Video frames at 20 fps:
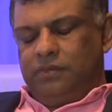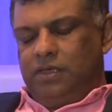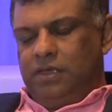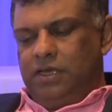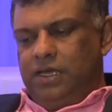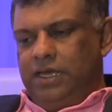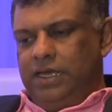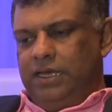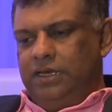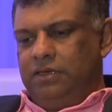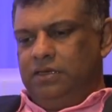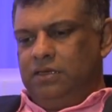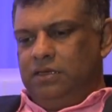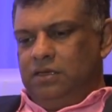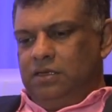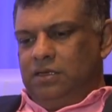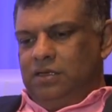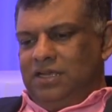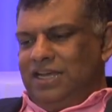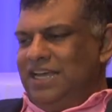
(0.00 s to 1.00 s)
and
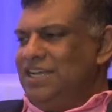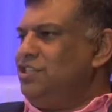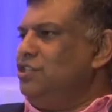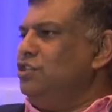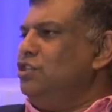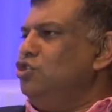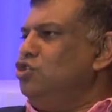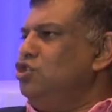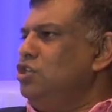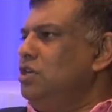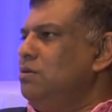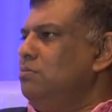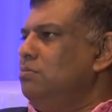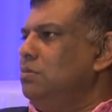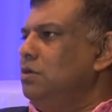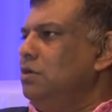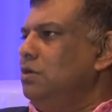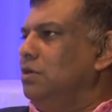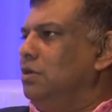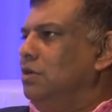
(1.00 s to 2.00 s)
I was in the
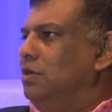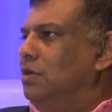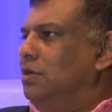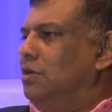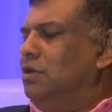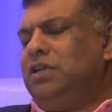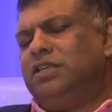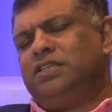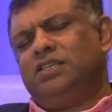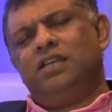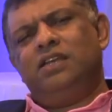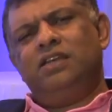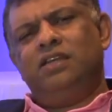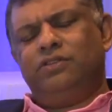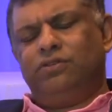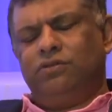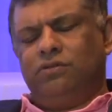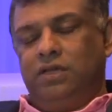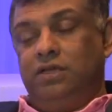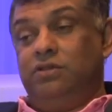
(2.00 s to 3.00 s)
gym. Suddenly I
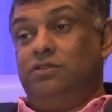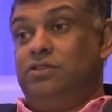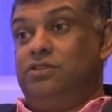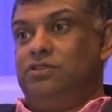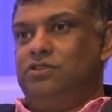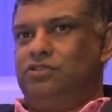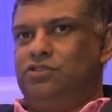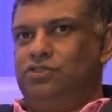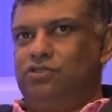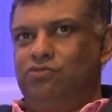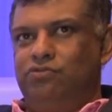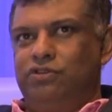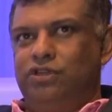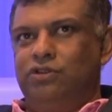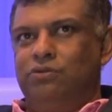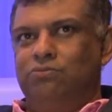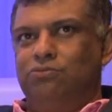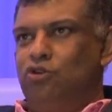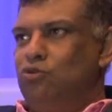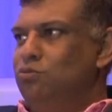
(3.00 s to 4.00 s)
thought, hey, this is a
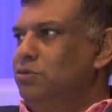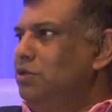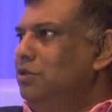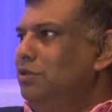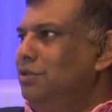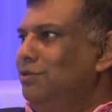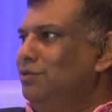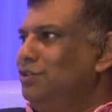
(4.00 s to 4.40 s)
surreal moment. There